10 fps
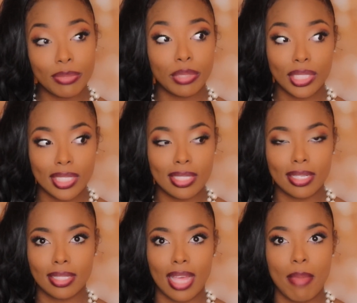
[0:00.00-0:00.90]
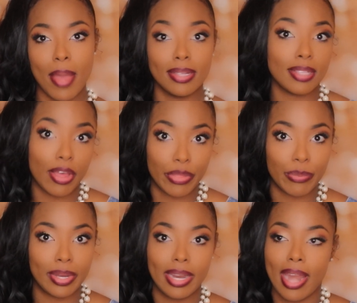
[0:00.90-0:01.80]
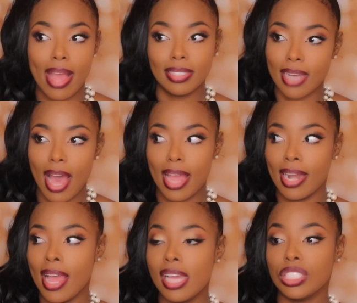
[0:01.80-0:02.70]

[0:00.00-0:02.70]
which is the same as the other one. It has 9.